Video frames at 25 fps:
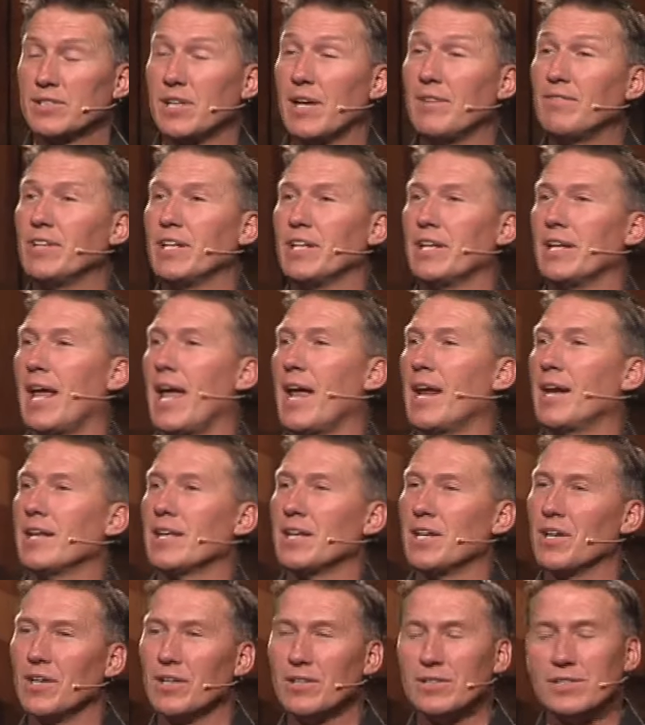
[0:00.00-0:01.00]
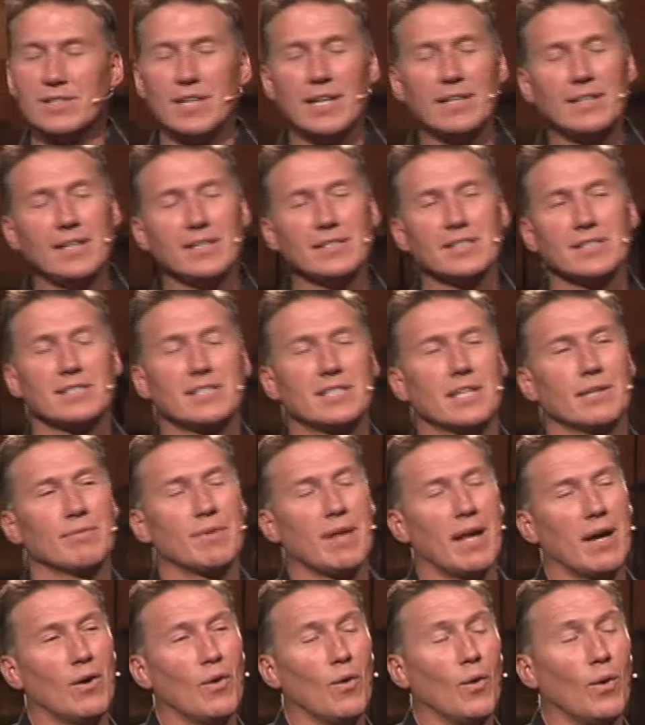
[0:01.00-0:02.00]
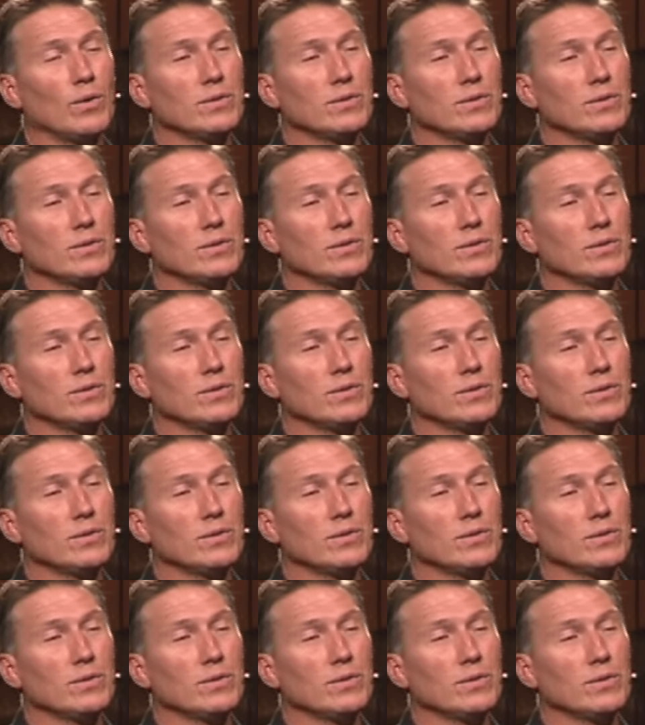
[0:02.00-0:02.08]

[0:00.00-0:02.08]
70 to 80 years, that doesn't seem that